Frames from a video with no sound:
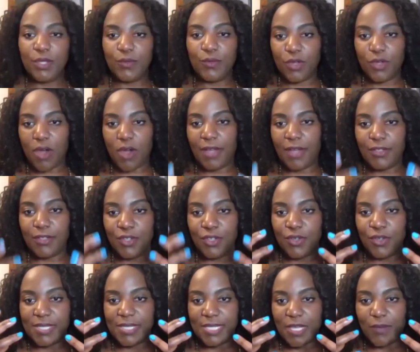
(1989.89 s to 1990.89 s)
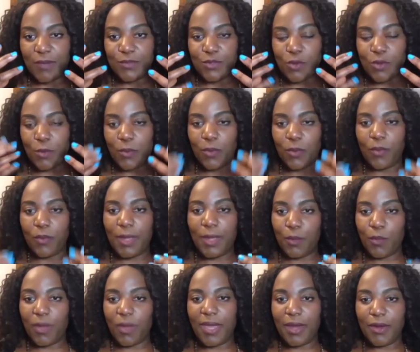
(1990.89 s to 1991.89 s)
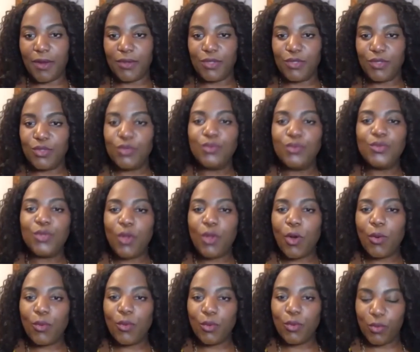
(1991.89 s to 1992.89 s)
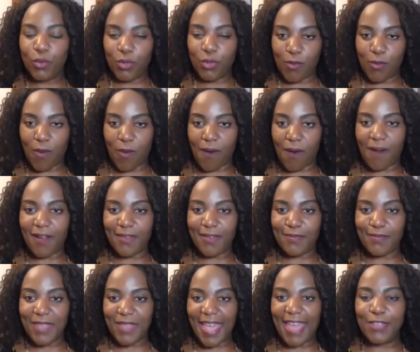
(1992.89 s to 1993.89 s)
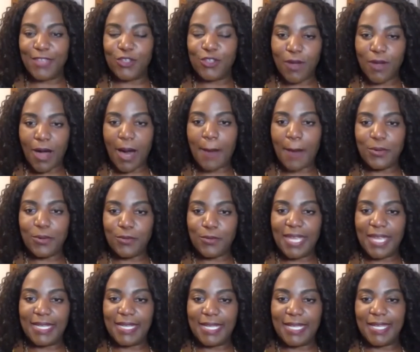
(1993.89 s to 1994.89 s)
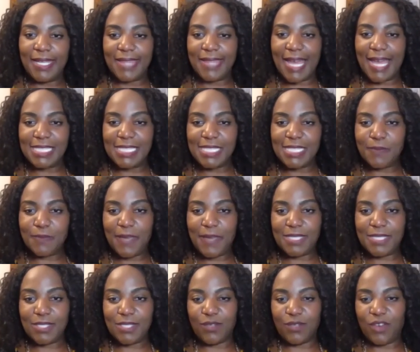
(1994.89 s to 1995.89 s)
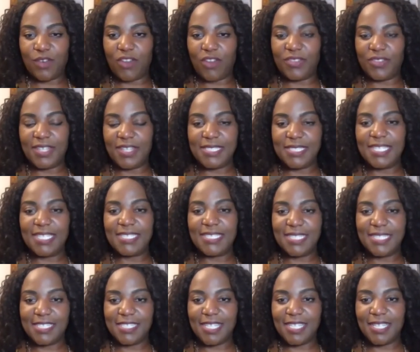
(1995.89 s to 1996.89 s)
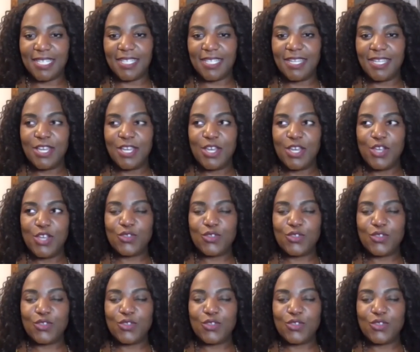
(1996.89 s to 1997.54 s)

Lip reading: gotten yourself to a point where you know who you are and you're operating in that space of authenticity so